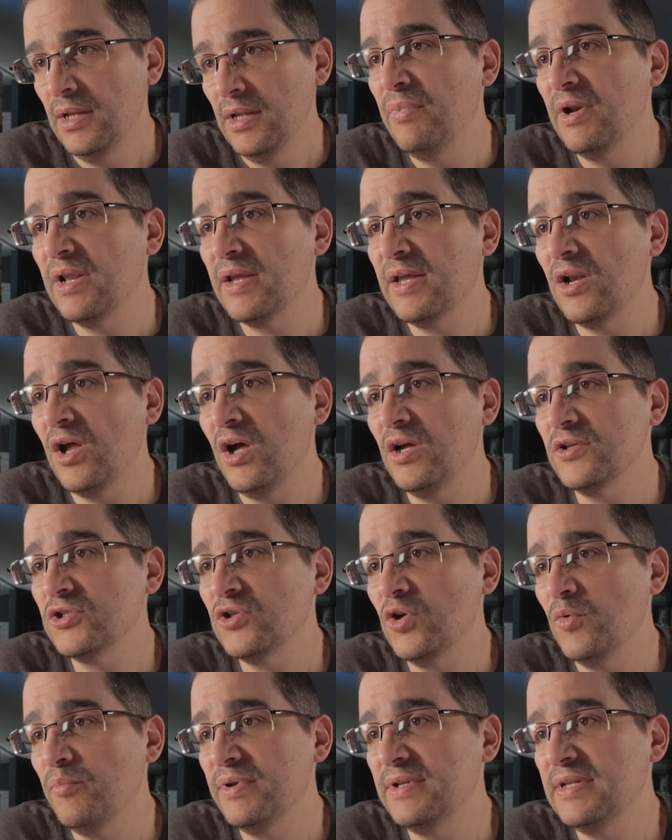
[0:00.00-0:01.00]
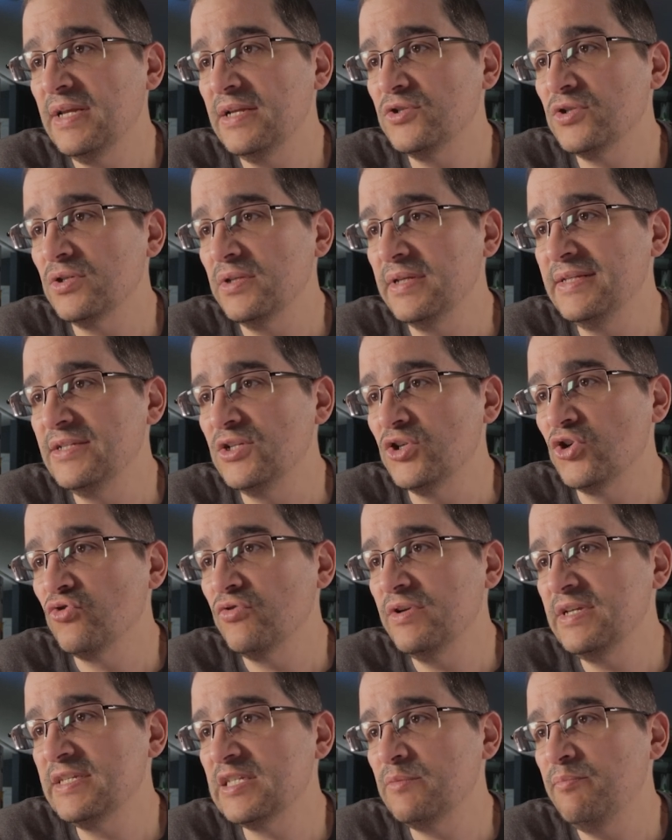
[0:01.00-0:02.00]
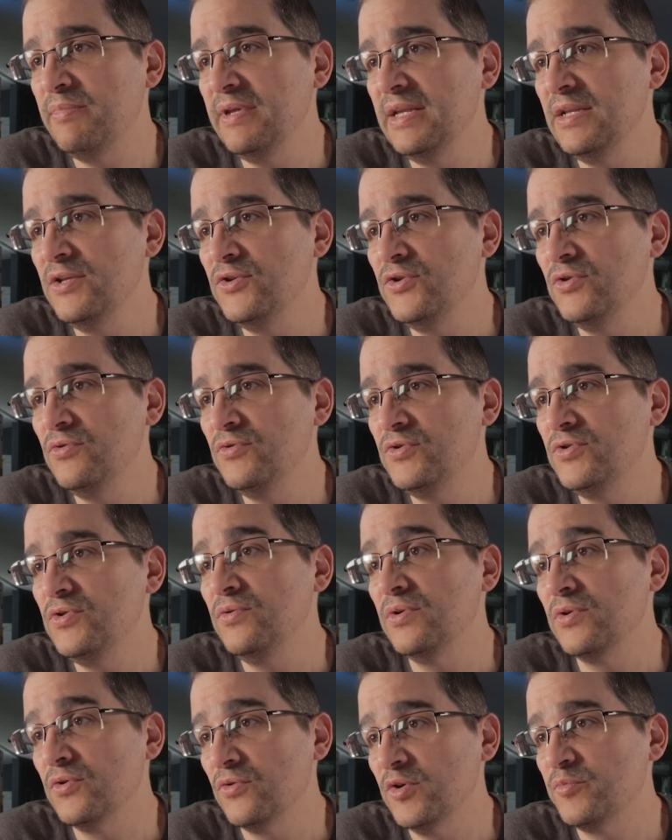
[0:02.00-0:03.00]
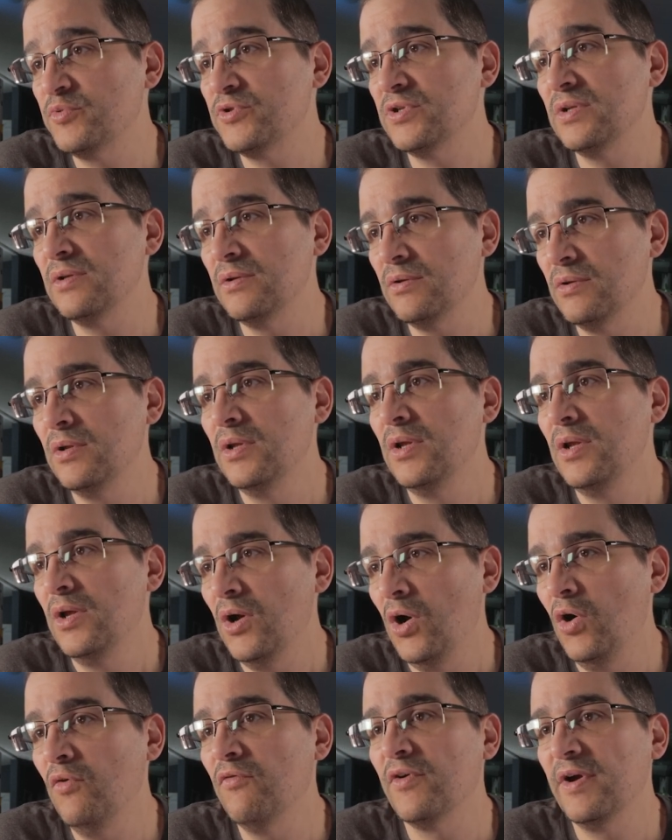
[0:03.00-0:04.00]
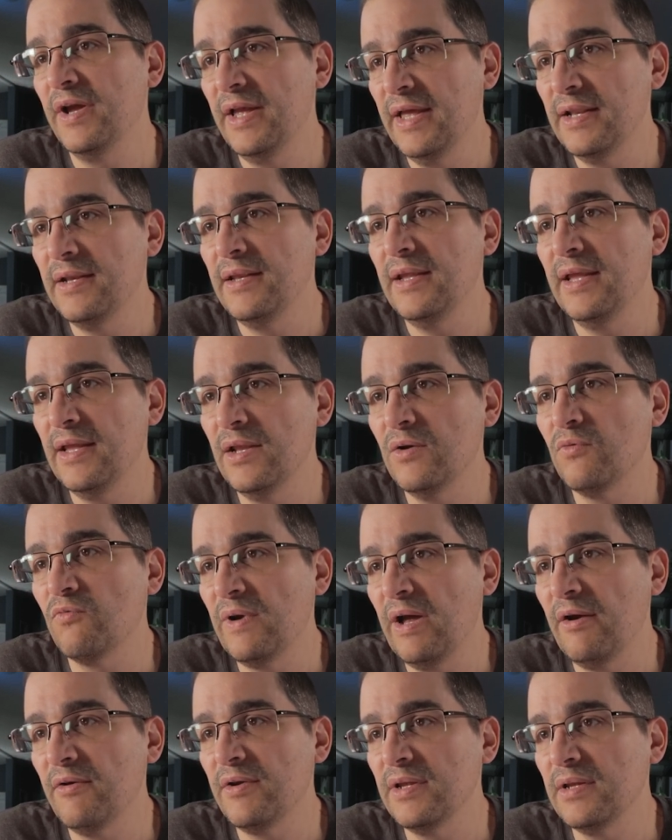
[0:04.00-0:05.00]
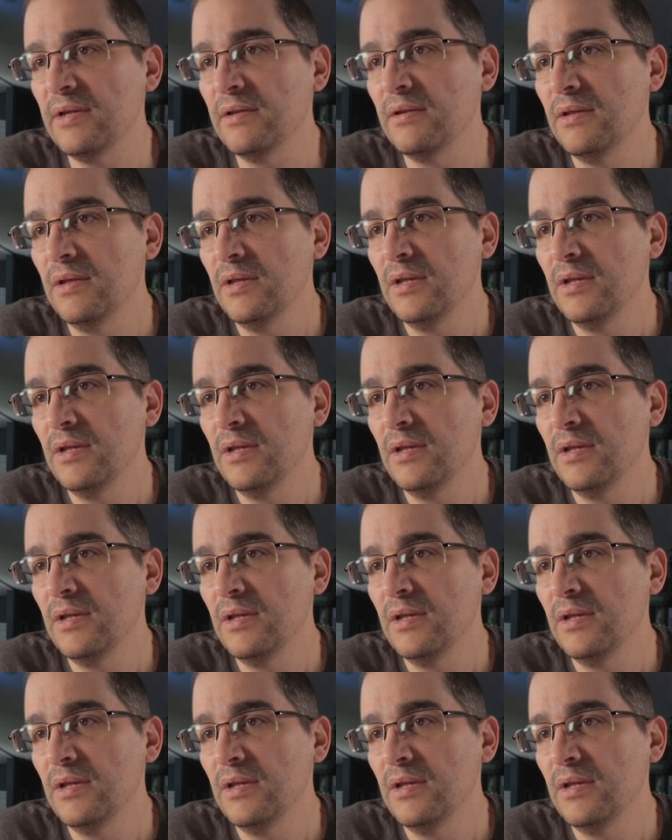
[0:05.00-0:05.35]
but it can also potentially decrease speed due to encryption overhead and routing